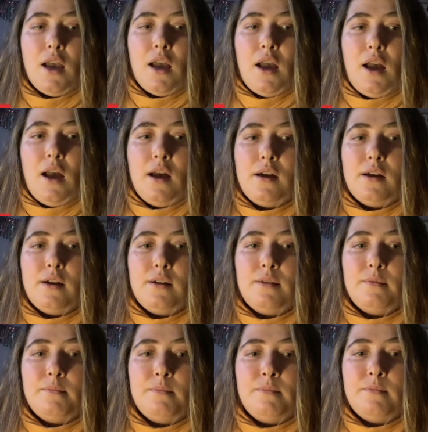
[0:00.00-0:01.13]

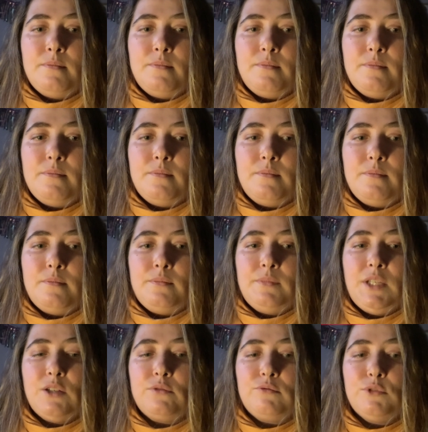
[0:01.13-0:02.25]

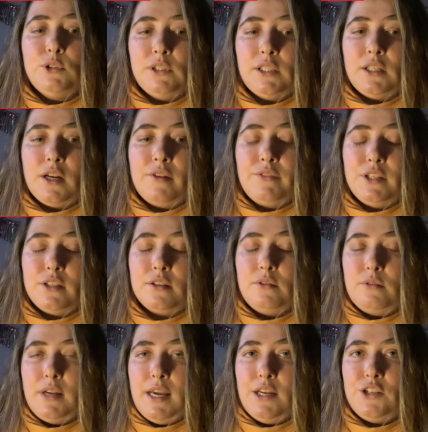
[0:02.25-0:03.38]
The ruler of this
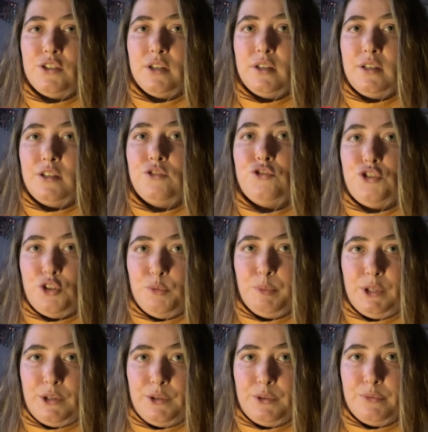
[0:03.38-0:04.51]
lunation is
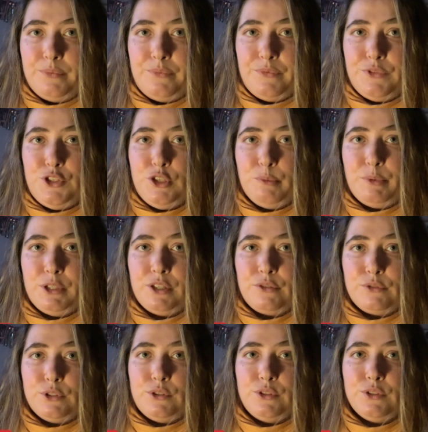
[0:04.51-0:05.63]
Jupiter. Jupiter
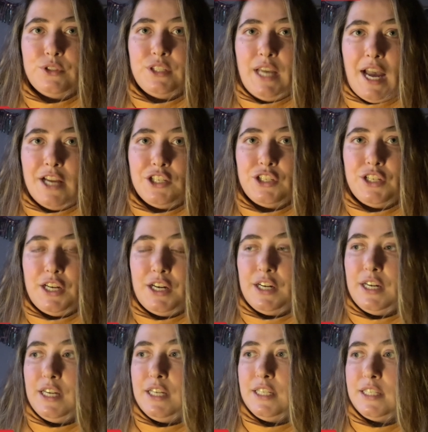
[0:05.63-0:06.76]
rules
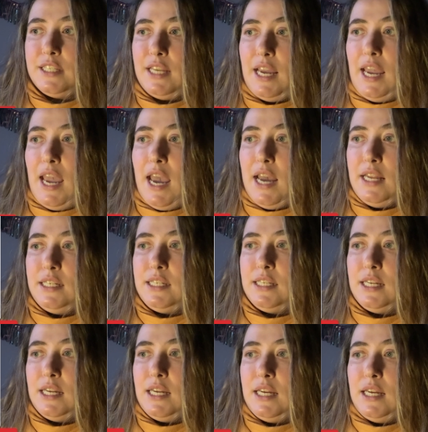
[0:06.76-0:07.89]
Sagittarius. And
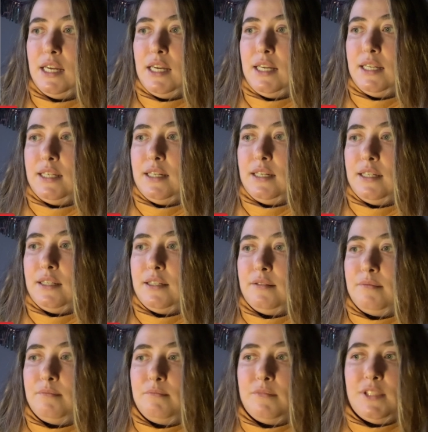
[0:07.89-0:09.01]

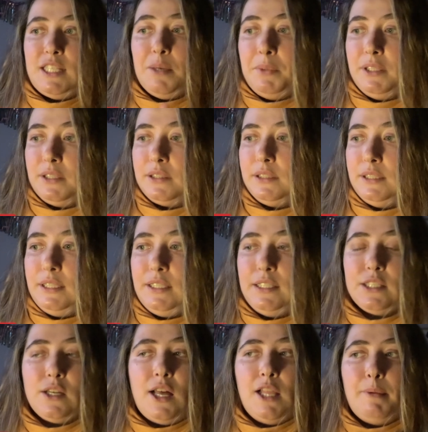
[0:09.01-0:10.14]
similarly,
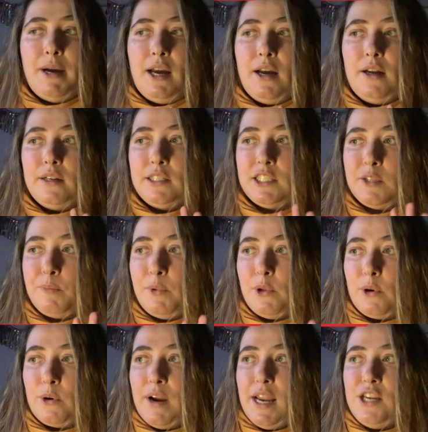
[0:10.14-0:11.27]
it's all about
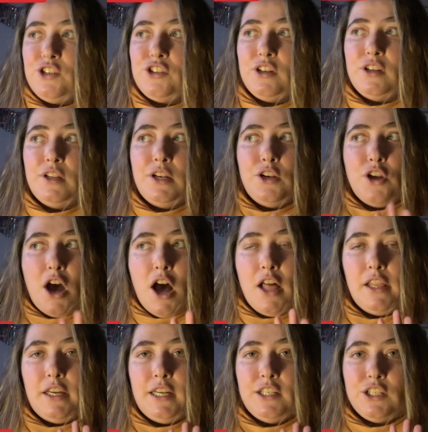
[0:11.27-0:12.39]
exploration,
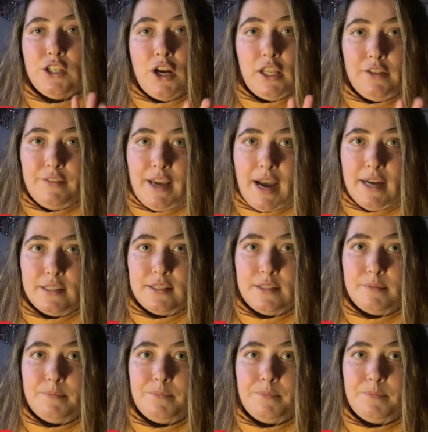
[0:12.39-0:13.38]
knowledge, and all of that.